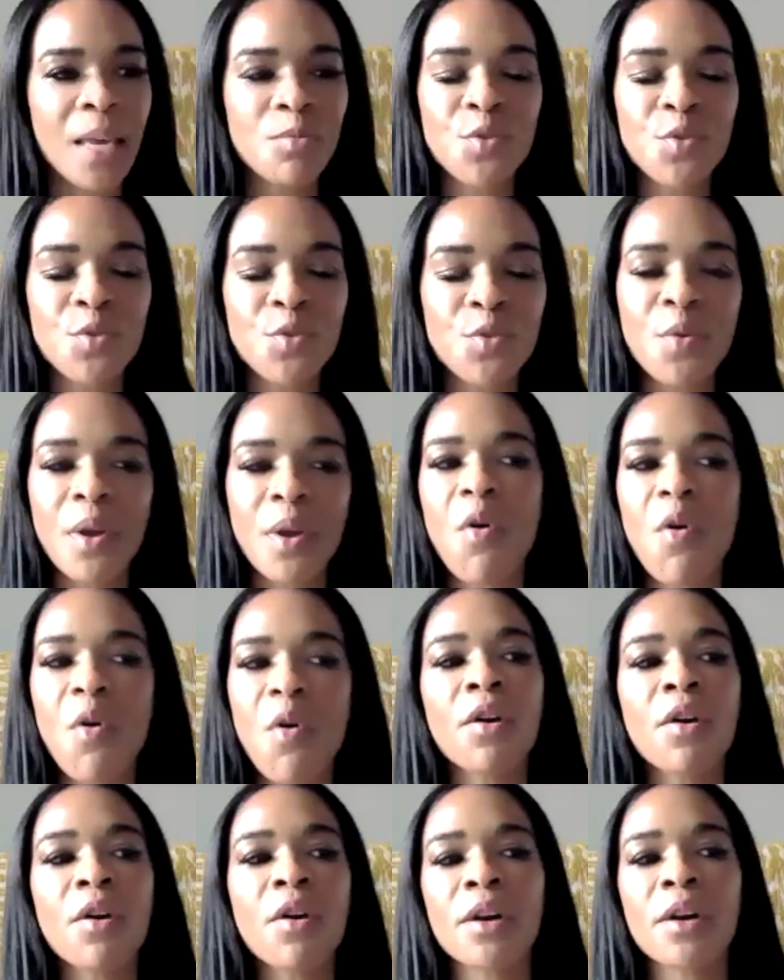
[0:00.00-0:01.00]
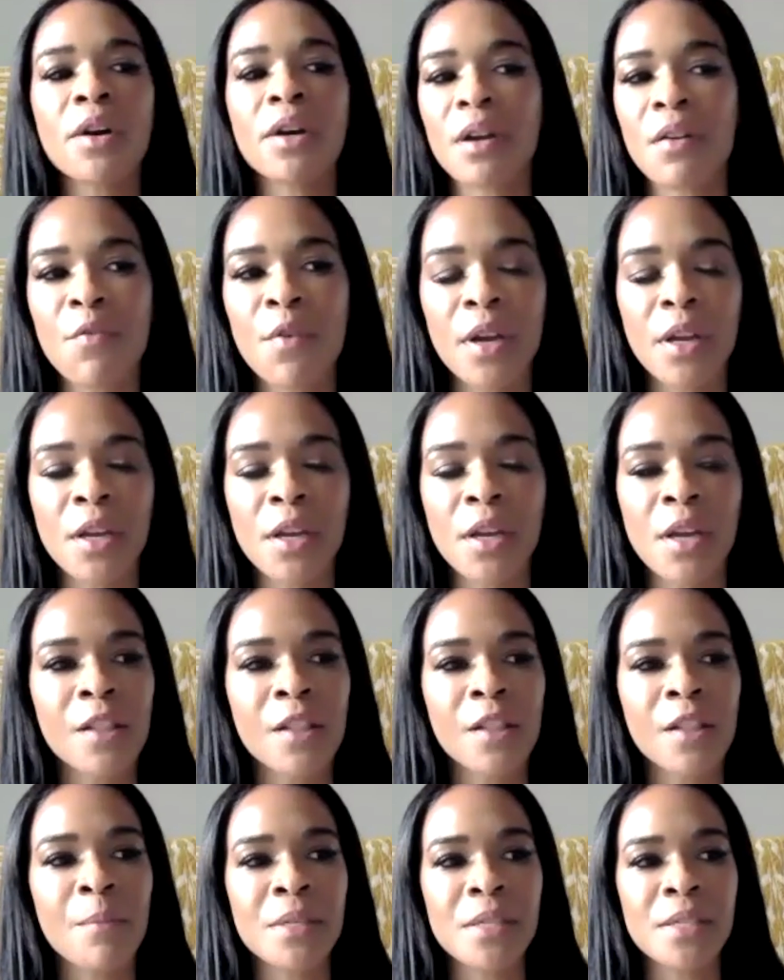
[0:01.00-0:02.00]
doing more of what y'all have
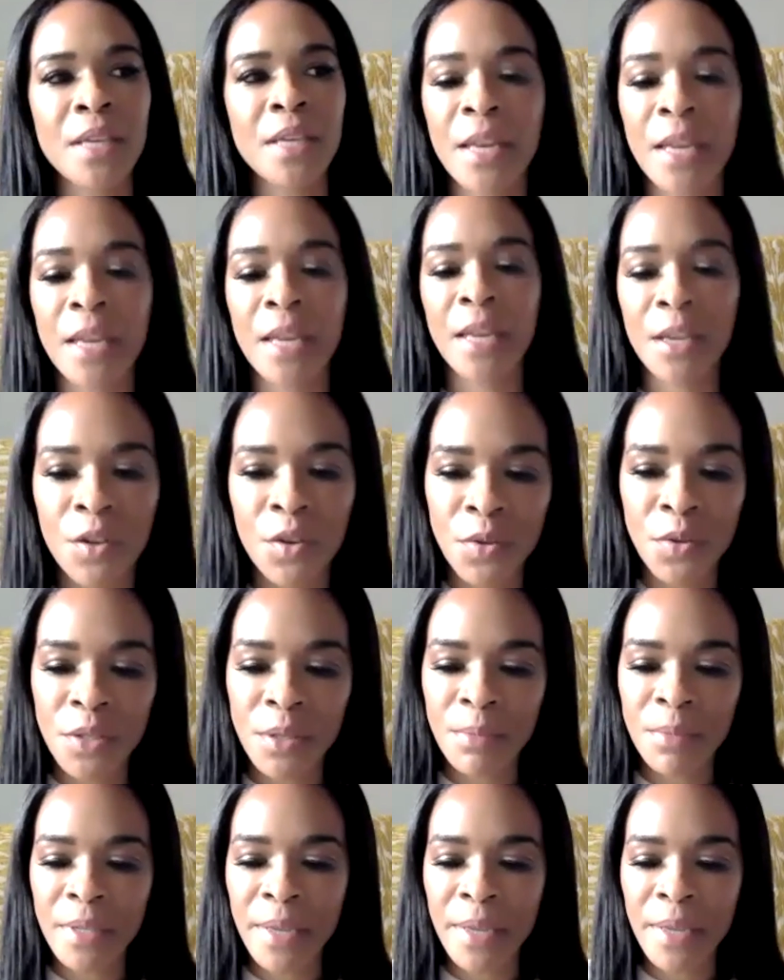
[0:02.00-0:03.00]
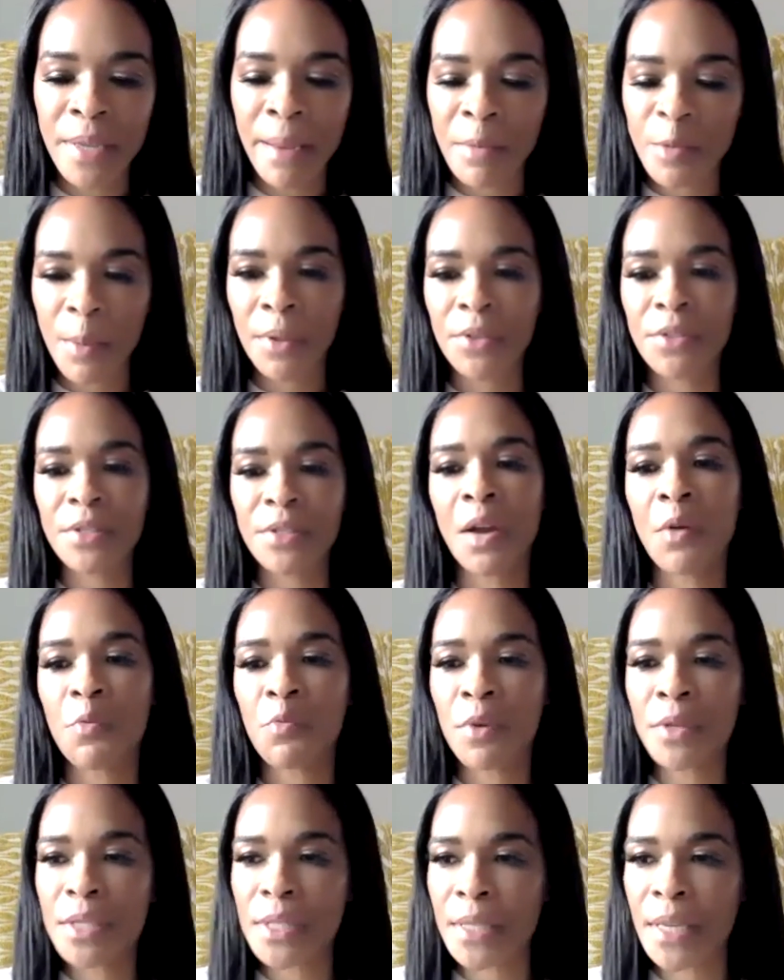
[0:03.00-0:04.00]
been seeing. Sometimes people are saying,
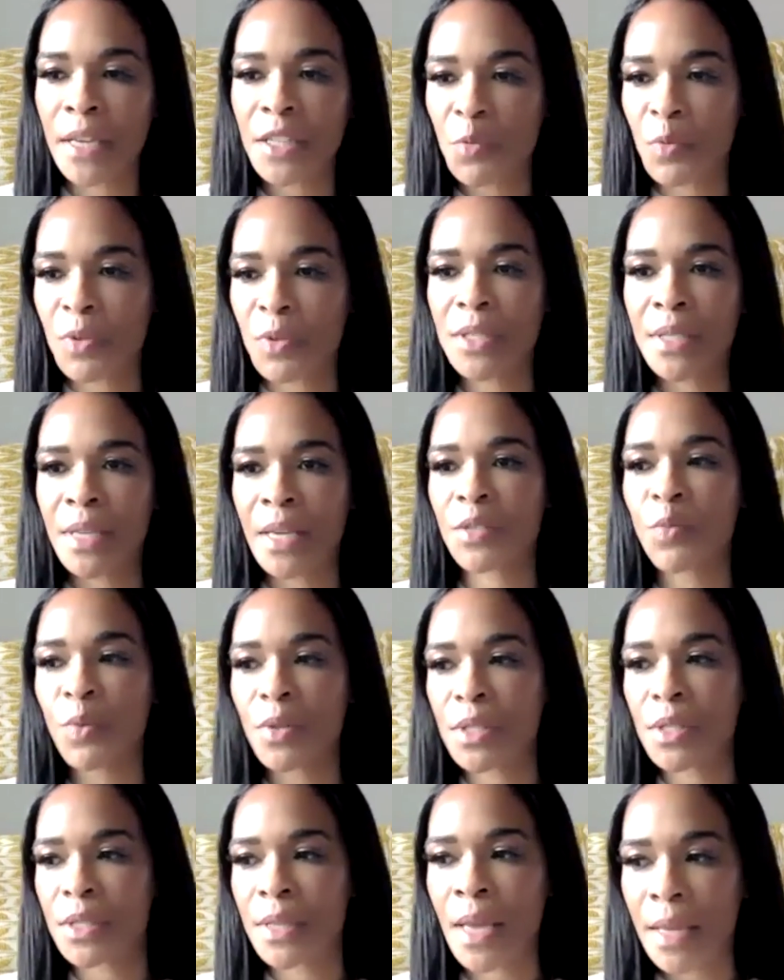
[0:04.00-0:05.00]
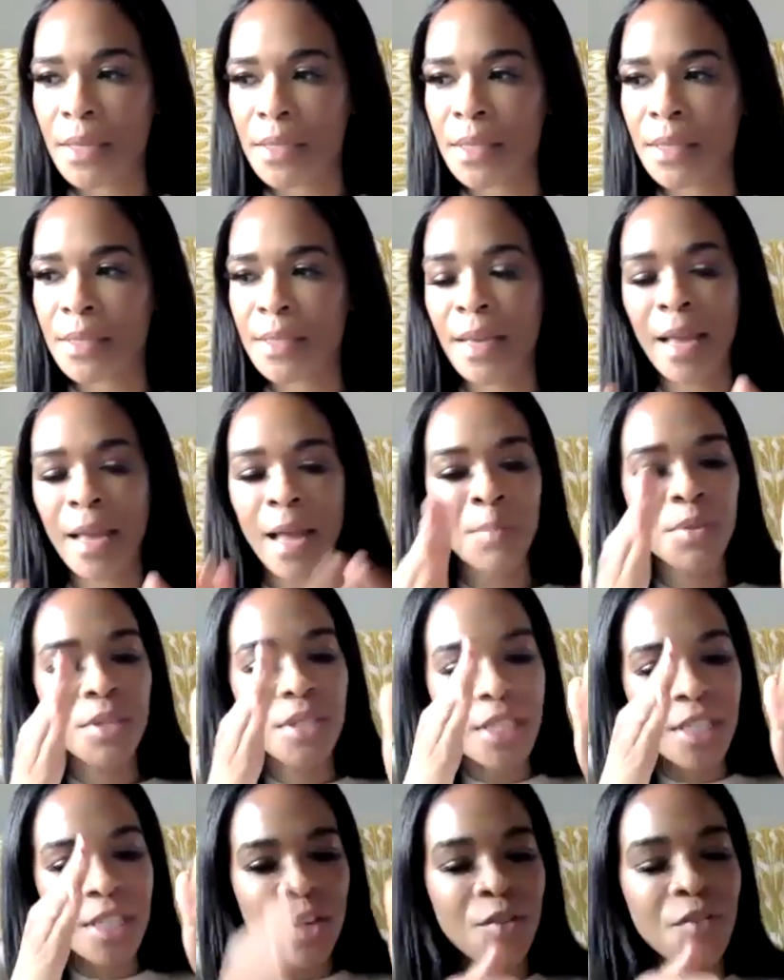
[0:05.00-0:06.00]
what's next? And it's like, I'm
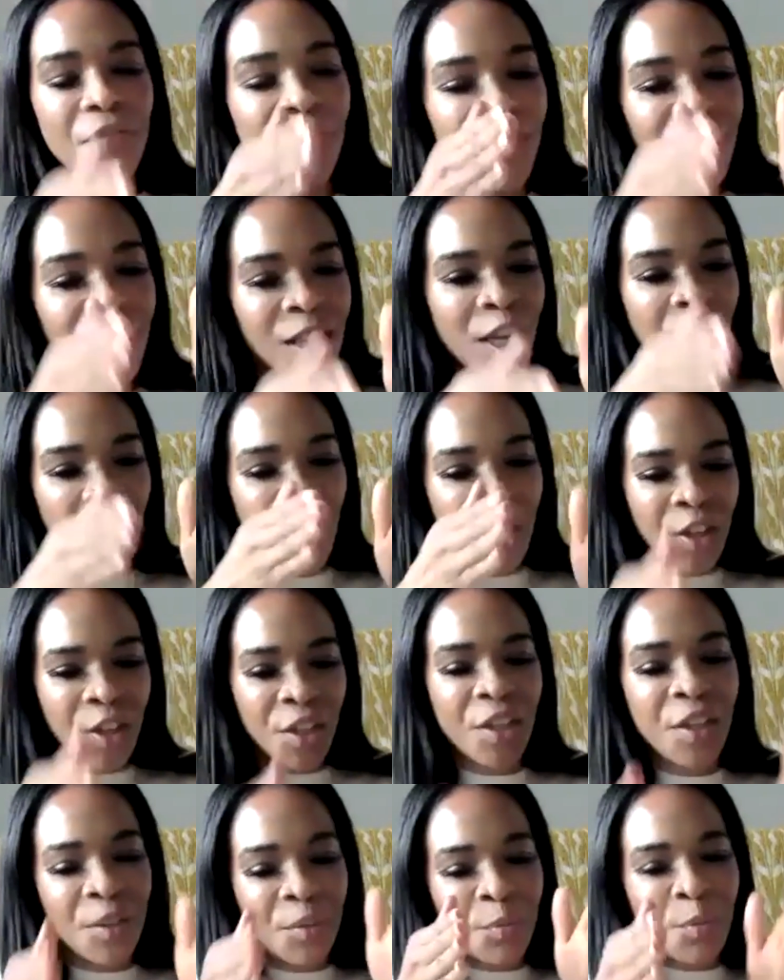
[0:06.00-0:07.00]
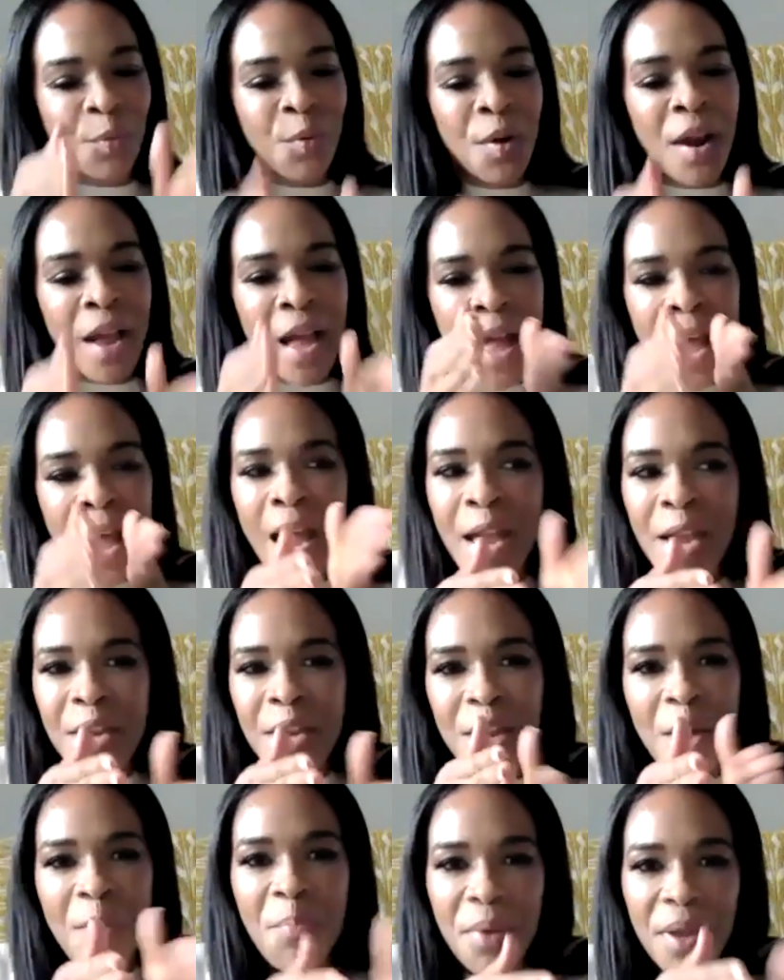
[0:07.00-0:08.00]
still feeling good right
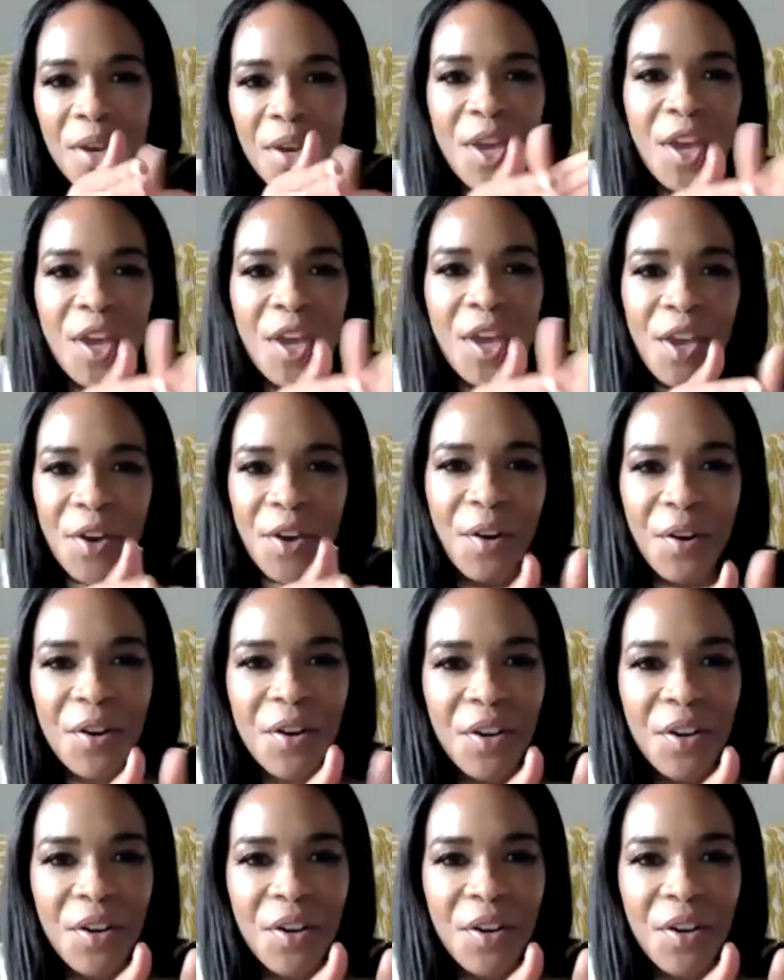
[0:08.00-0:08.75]
up in here.